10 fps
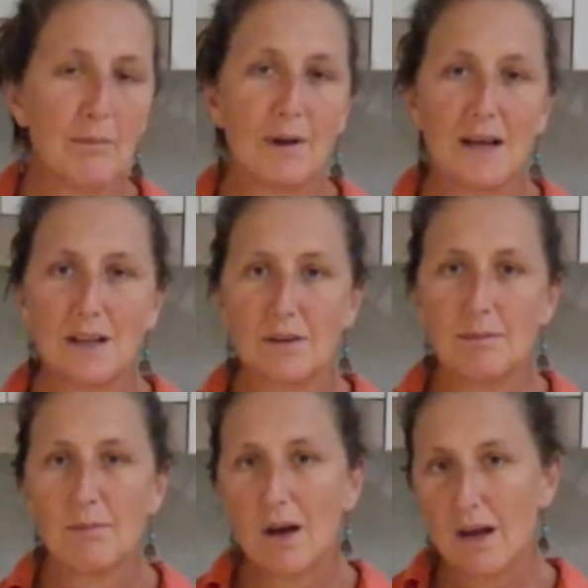but
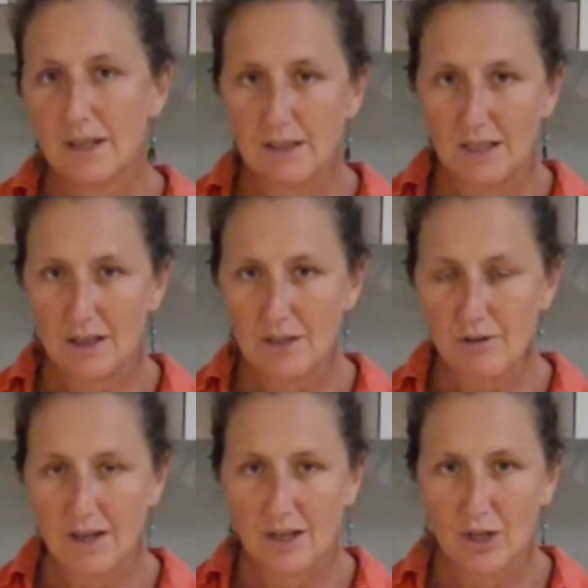my
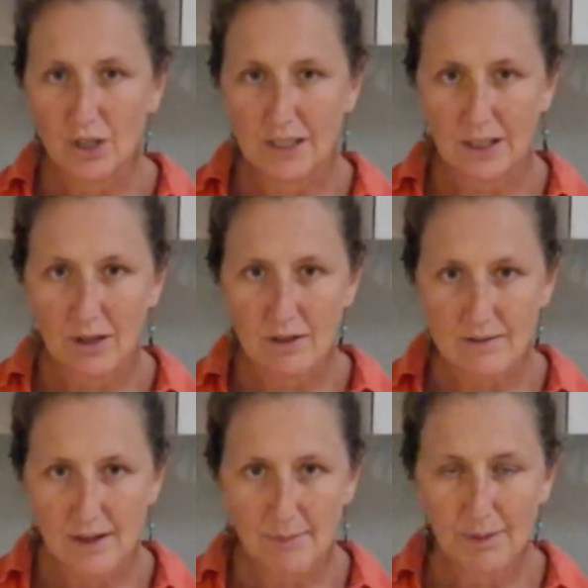dehydrator only
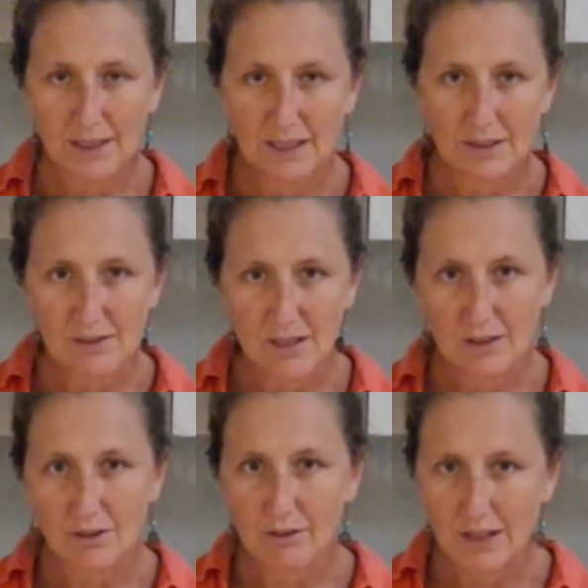goes up in
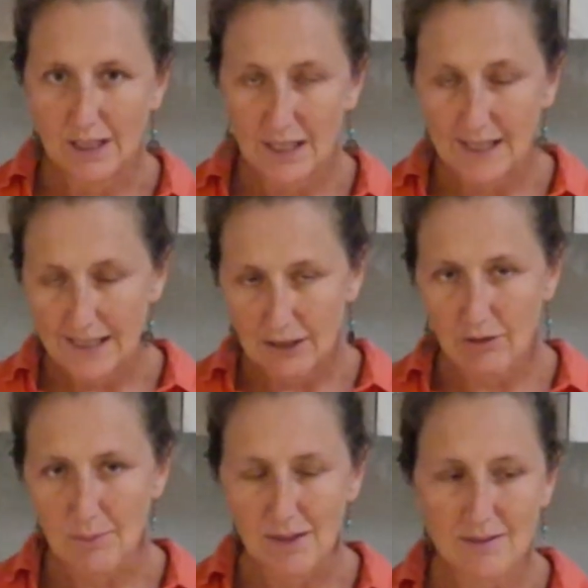10-degree
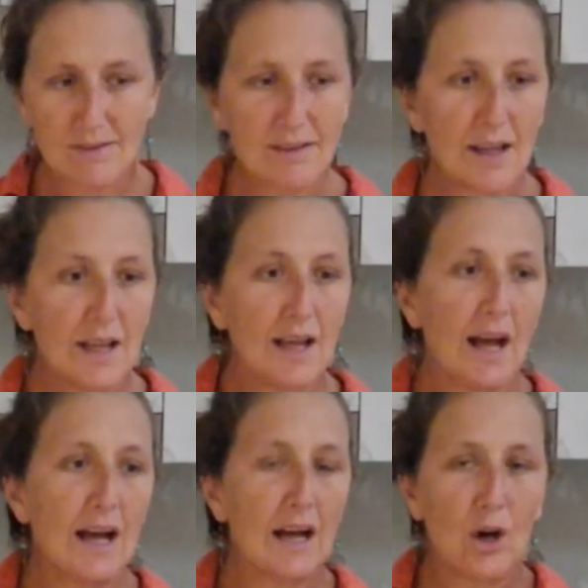increments.
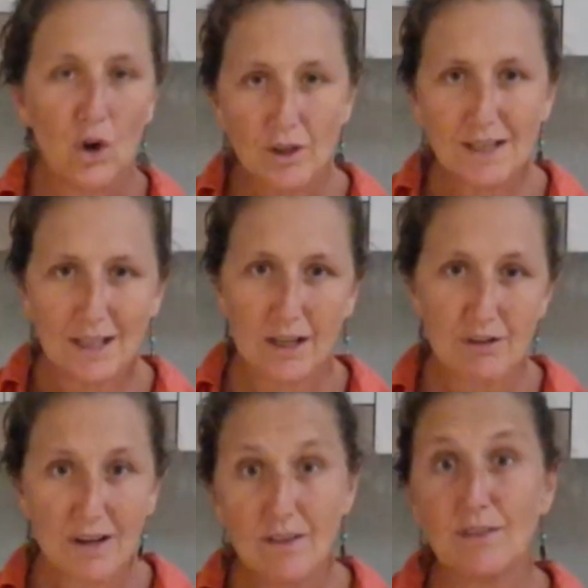On
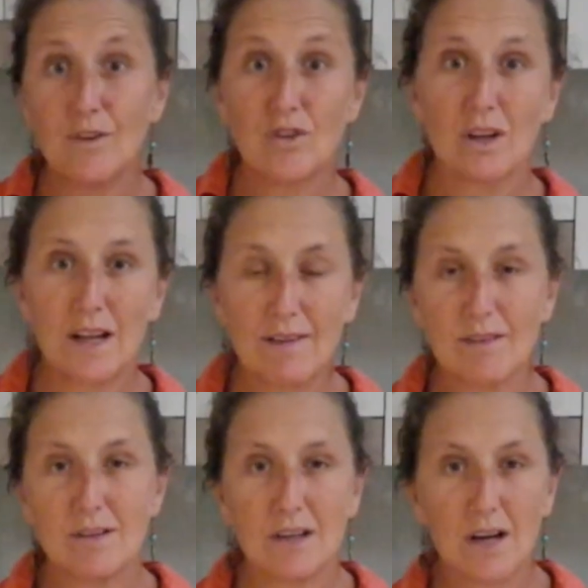dehydrators, if you don't have a
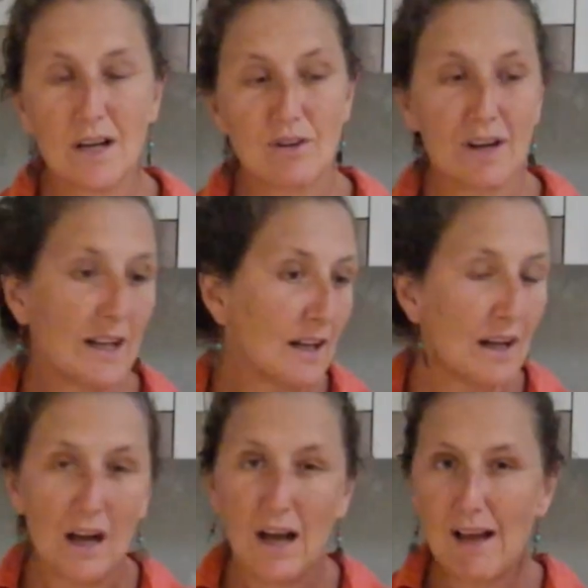dehydrator,
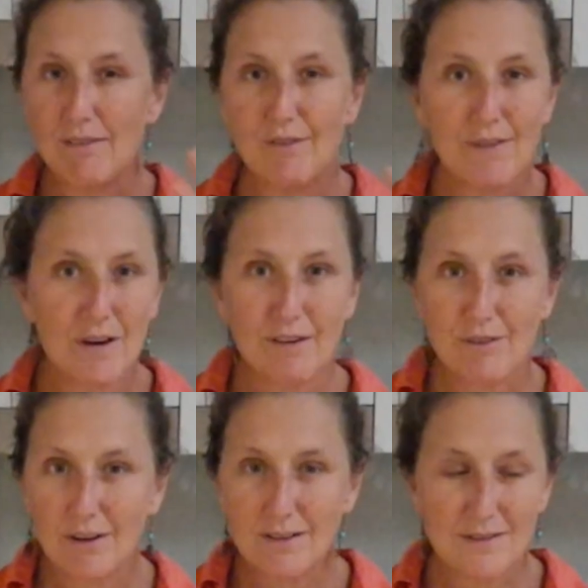I have a very,
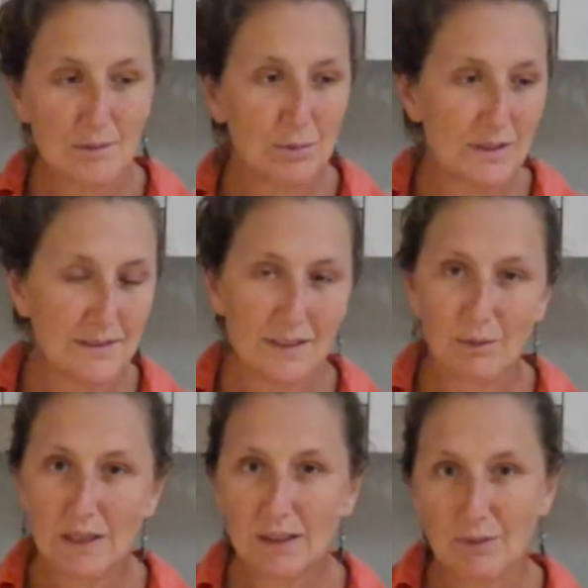very simplistic
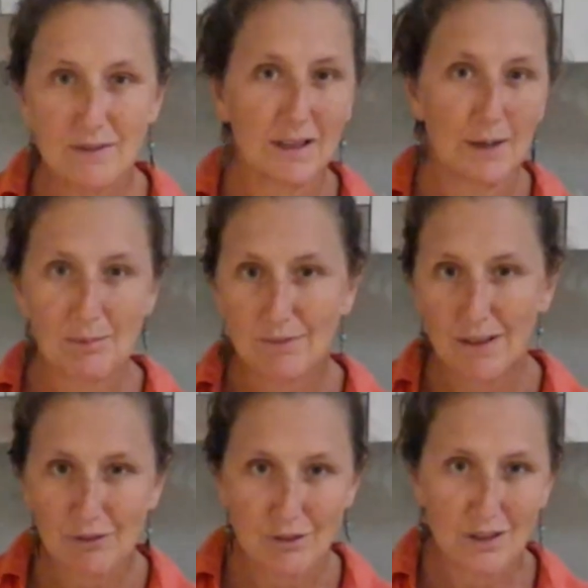one. It was a couple of
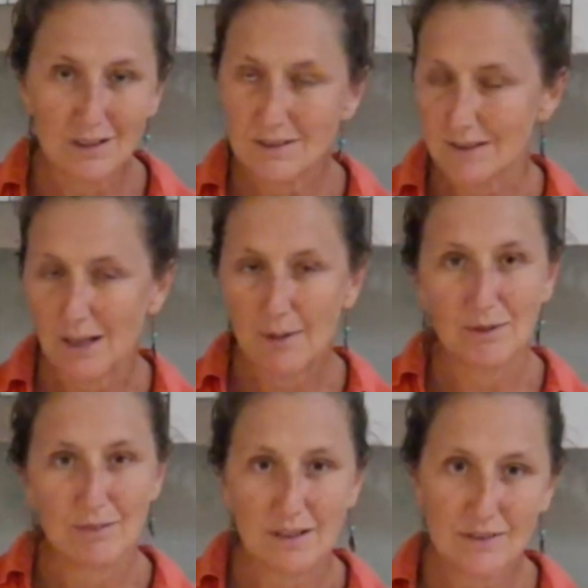$100 a
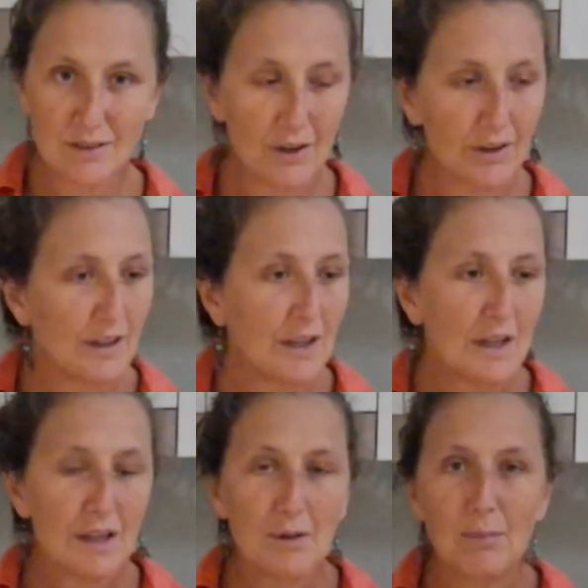couple of years ago,
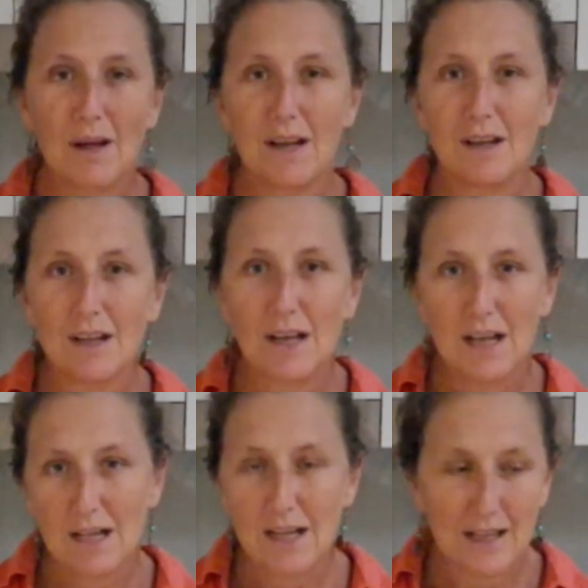but
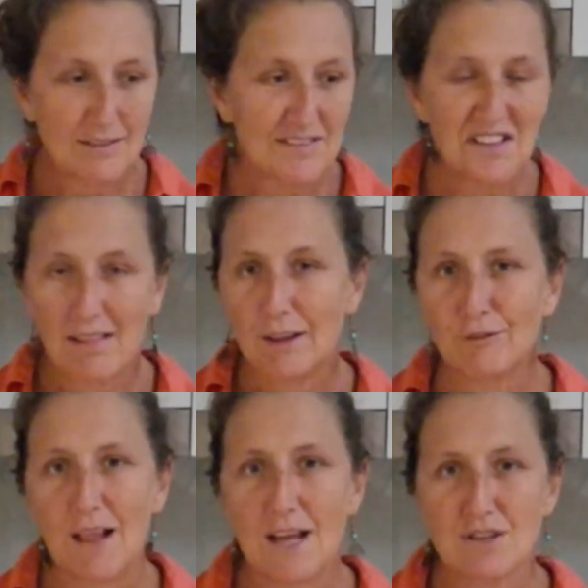it's nothing
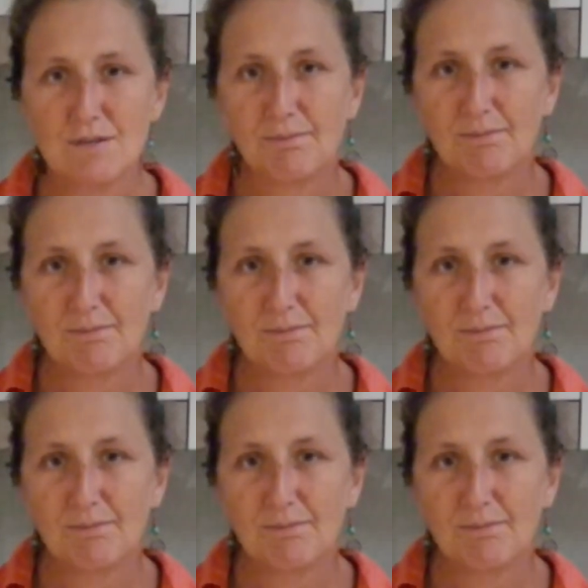flash.